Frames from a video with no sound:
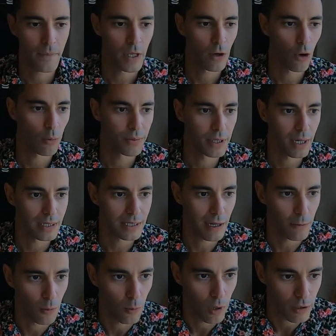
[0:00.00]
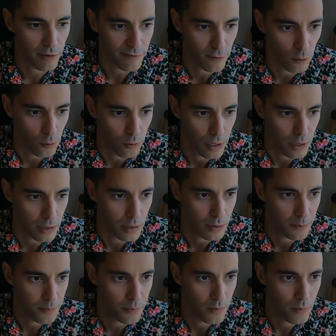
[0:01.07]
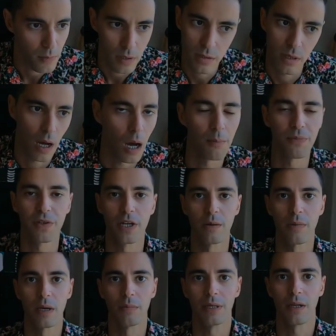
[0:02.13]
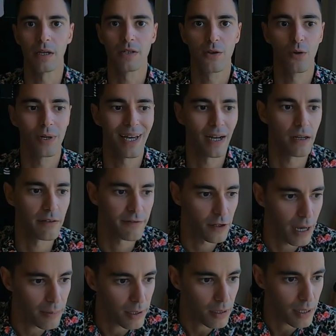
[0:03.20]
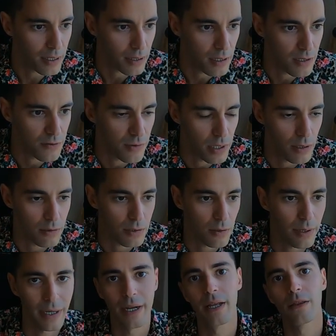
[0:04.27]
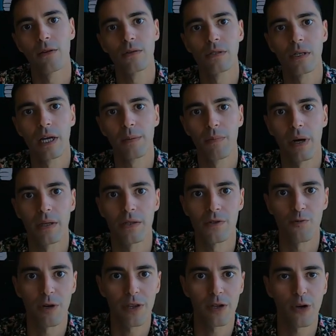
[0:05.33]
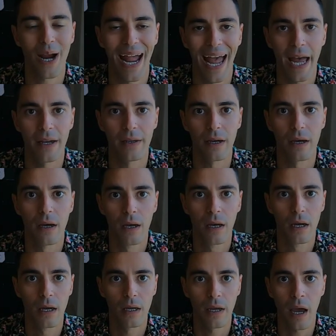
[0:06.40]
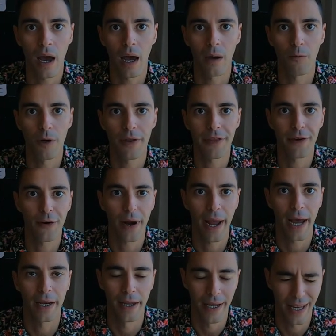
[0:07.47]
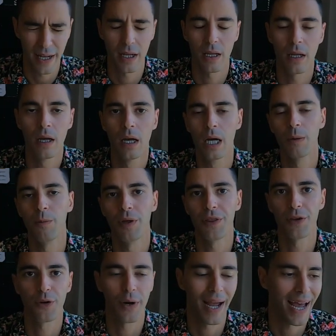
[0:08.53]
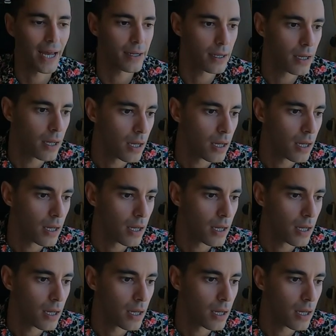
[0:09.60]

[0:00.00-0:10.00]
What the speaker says: Hope you guys have a wonderful week. It's hump day, baby. Let's go get it. If you haven't liked these videos, go ahead and hit those like buttons with your head. Yeah, with your head. Hit it with your head.